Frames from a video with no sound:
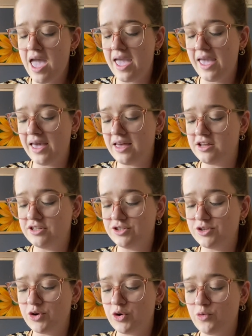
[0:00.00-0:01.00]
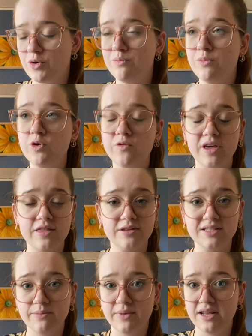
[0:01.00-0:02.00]
And removing
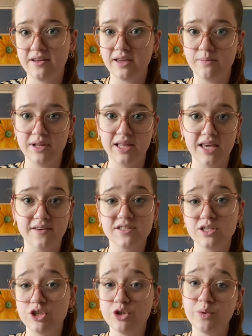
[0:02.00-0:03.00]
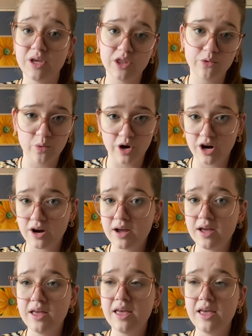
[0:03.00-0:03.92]
those limiting beliefs, doing the work,